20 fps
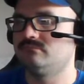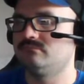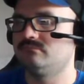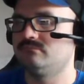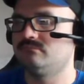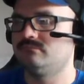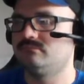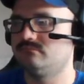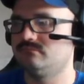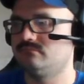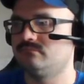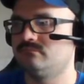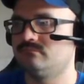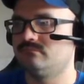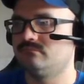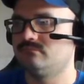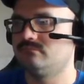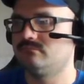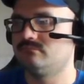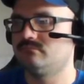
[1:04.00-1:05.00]

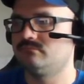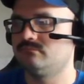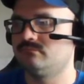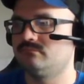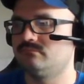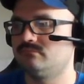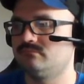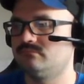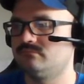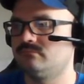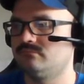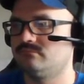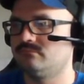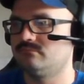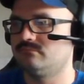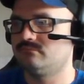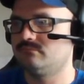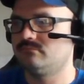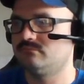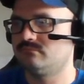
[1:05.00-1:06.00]

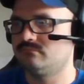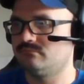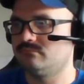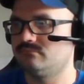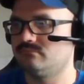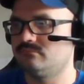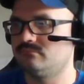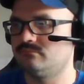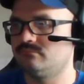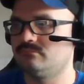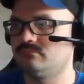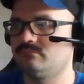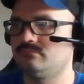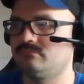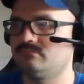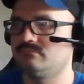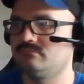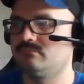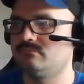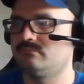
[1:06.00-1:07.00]

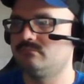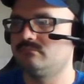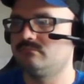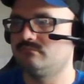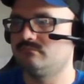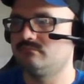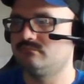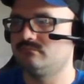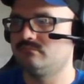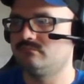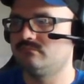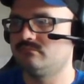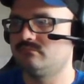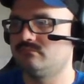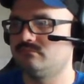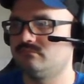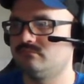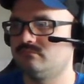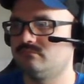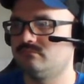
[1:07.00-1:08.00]

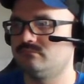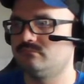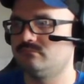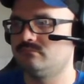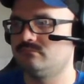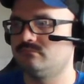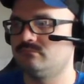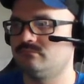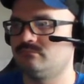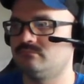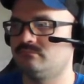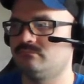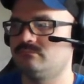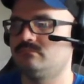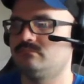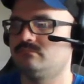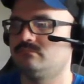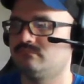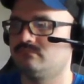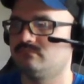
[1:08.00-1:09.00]

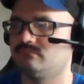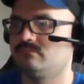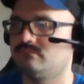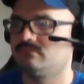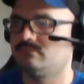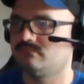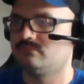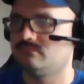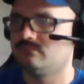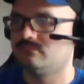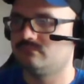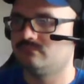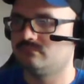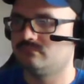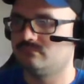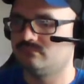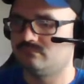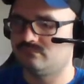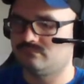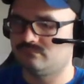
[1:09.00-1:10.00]

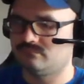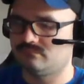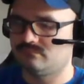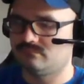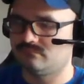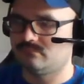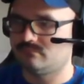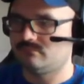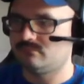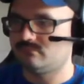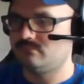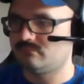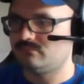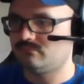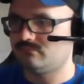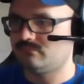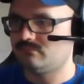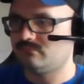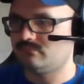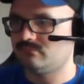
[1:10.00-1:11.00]

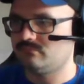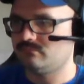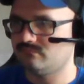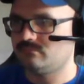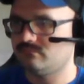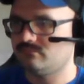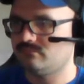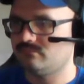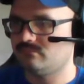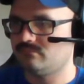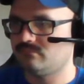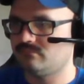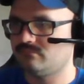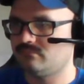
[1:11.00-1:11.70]
[no speech]